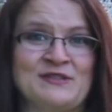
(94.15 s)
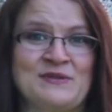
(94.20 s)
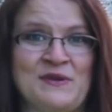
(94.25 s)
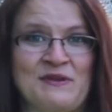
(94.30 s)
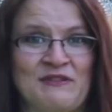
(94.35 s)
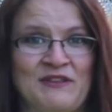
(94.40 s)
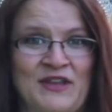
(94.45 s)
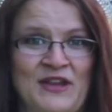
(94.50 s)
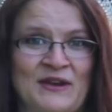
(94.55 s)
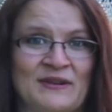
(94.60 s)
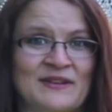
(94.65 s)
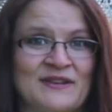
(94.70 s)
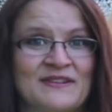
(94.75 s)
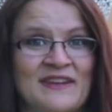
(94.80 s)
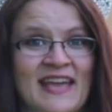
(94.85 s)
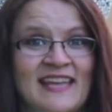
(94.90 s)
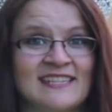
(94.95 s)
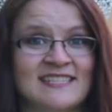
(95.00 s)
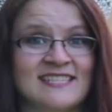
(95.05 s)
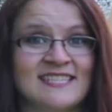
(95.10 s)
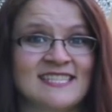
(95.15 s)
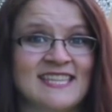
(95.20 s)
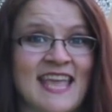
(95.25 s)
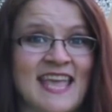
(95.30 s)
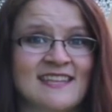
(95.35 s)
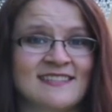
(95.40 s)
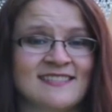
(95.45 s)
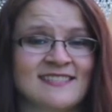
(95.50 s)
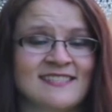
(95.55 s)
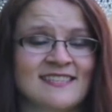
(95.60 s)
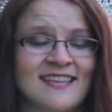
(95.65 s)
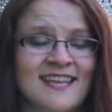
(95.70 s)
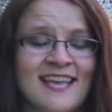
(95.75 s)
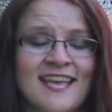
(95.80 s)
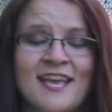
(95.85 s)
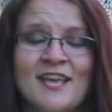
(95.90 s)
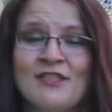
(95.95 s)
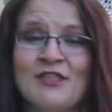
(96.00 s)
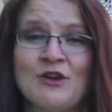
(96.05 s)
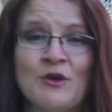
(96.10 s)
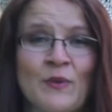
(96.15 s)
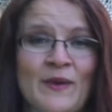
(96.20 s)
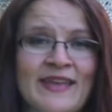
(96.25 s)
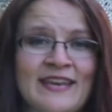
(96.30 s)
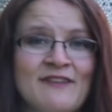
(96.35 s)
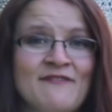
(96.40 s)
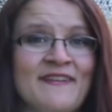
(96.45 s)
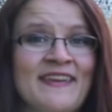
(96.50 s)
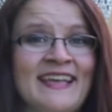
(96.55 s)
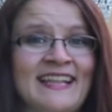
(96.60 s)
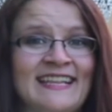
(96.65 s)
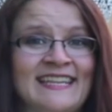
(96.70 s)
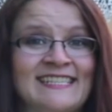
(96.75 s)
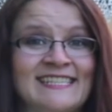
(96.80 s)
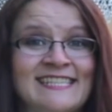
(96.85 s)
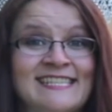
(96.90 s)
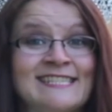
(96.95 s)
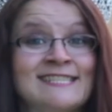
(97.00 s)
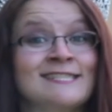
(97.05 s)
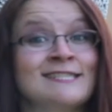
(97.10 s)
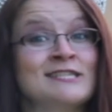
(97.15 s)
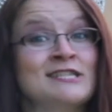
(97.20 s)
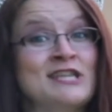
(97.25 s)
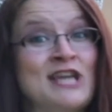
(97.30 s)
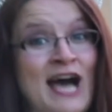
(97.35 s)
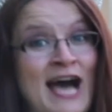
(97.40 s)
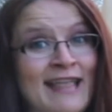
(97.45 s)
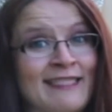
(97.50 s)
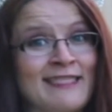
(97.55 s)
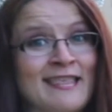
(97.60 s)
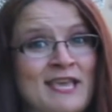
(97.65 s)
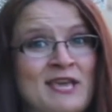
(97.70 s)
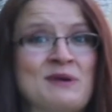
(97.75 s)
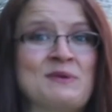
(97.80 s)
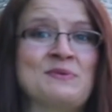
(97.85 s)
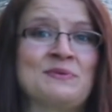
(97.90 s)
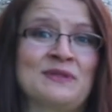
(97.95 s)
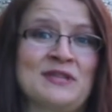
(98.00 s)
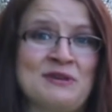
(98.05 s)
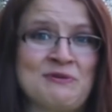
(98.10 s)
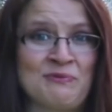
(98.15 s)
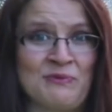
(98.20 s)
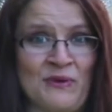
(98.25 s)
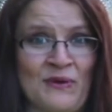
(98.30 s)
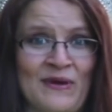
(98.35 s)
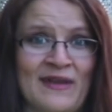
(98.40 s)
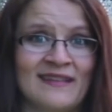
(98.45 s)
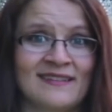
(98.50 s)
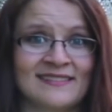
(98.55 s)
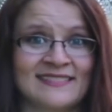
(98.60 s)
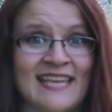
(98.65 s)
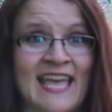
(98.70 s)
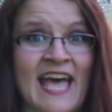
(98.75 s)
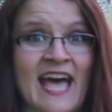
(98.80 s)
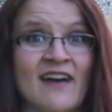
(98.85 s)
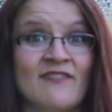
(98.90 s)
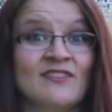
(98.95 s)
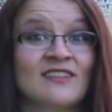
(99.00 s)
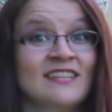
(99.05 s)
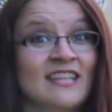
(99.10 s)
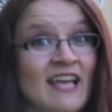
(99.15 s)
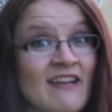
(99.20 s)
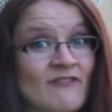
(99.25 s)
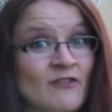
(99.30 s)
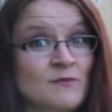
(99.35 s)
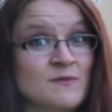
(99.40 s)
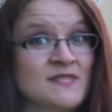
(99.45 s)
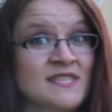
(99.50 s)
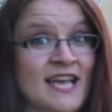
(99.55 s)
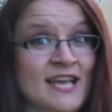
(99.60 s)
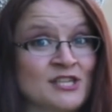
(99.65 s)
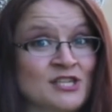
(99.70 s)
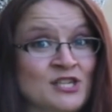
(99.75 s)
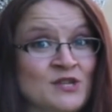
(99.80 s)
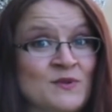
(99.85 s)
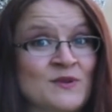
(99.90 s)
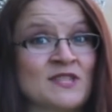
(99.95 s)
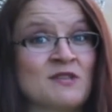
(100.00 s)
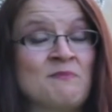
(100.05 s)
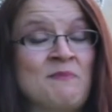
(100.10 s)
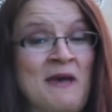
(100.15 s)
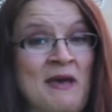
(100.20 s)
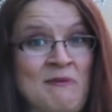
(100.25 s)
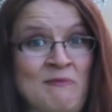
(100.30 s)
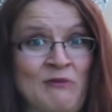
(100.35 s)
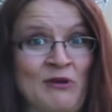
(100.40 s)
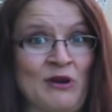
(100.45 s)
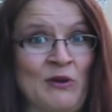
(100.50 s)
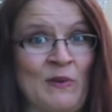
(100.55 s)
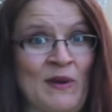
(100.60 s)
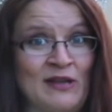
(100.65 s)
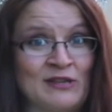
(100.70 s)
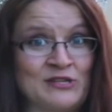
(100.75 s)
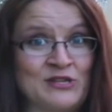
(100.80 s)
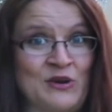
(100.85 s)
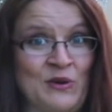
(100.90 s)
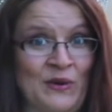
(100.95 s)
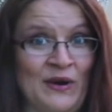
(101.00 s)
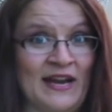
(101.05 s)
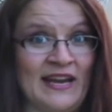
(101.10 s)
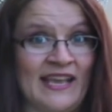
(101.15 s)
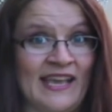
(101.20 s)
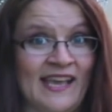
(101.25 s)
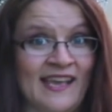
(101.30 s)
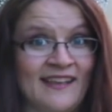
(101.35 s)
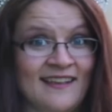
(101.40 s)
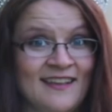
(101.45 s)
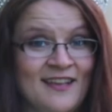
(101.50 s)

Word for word: North Dakota United States the Queen of England is not the only royal to have a love obsession with the Pembroke Welsh Corgi.